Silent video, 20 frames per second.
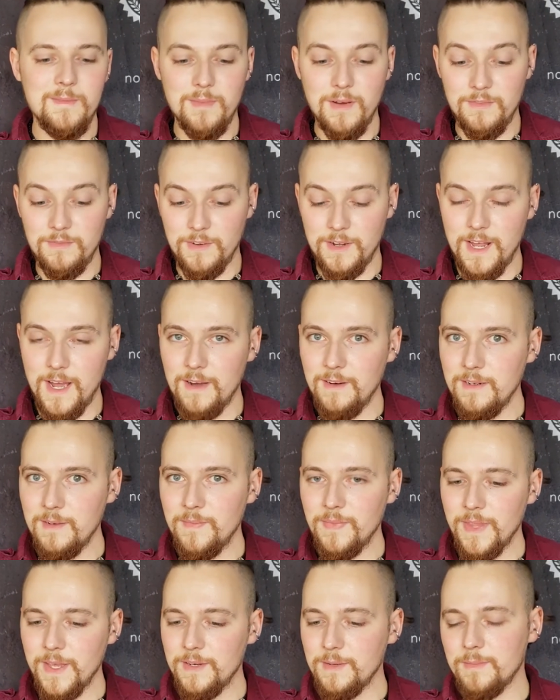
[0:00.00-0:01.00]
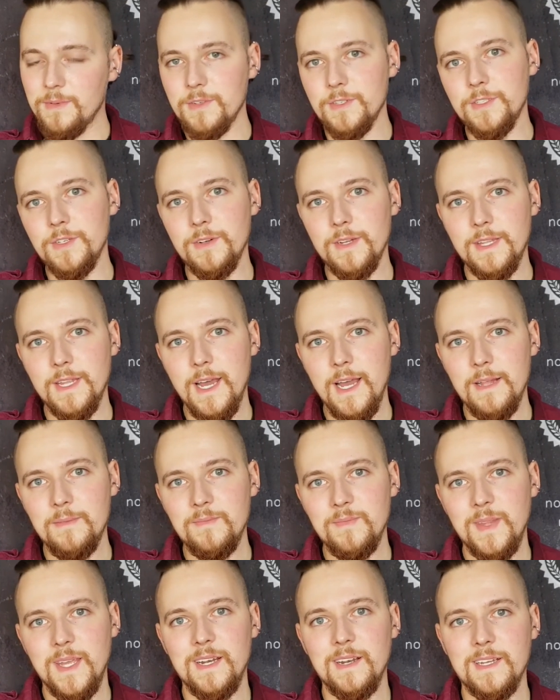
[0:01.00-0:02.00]
But for now, I hope you enjoyed
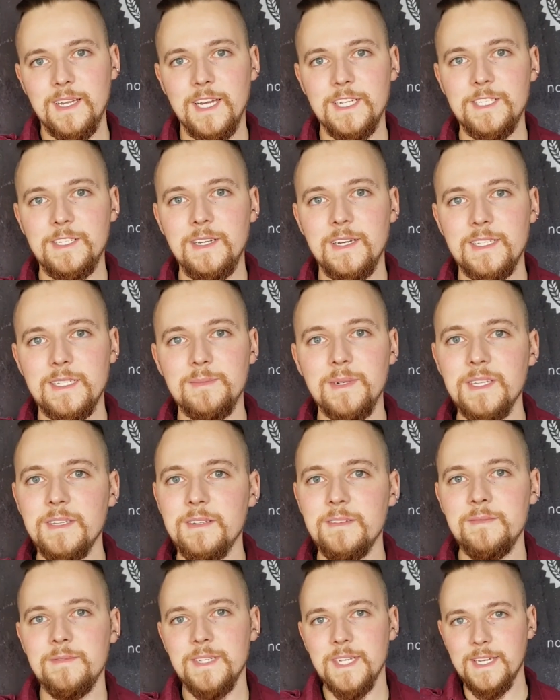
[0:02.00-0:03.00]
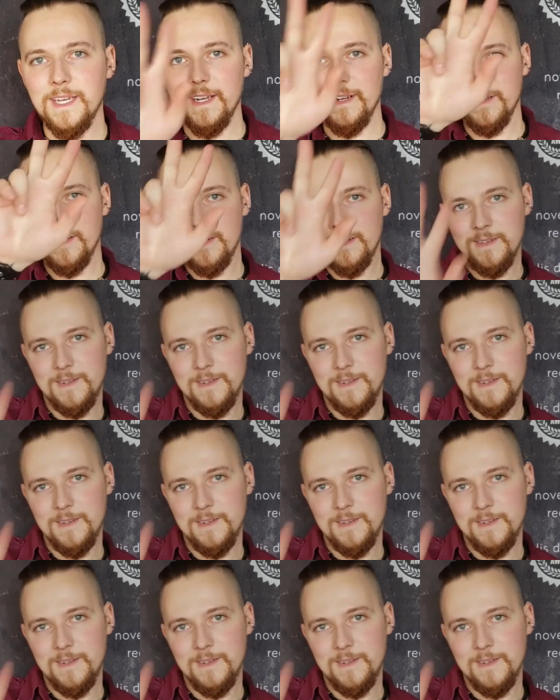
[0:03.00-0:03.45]
that, and I'll catch you next month. Take care.